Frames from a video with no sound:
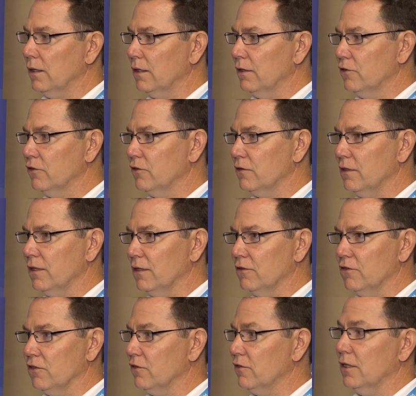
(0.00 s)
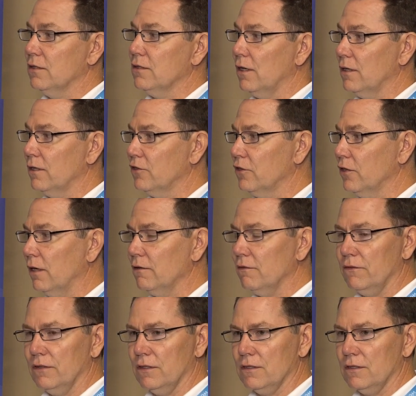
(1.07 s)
is just sits on a shelf.